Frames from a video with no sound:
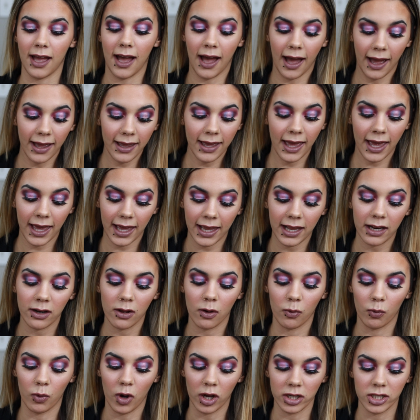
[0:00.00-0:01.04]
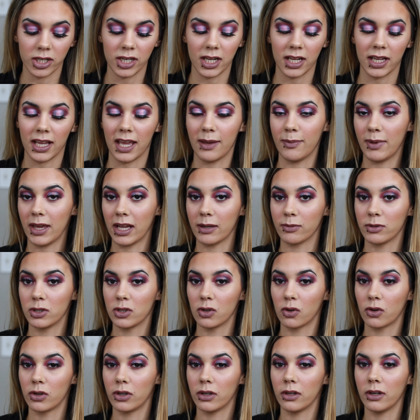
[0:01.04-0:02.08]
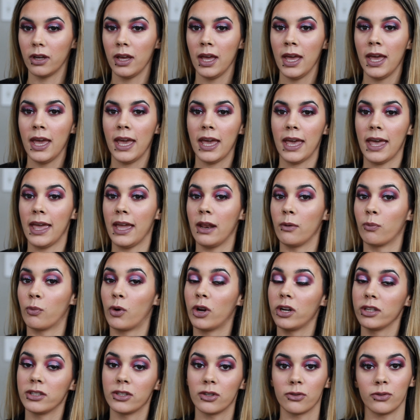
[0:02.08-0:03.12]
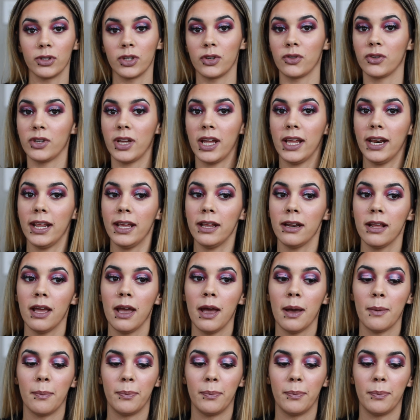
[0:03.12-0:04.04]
I hate watching a makeup tutorial and wanting to recreate it,